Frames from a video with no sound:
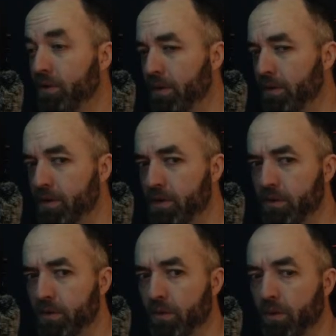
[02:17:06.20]
hours,
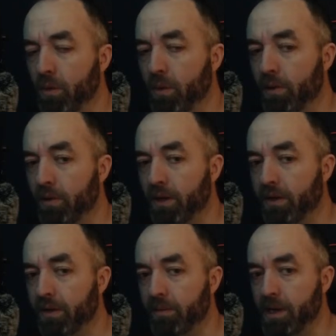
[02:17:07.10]
so well done
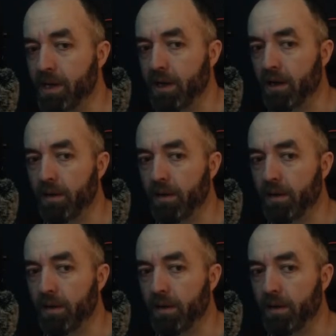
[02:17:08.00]
to me.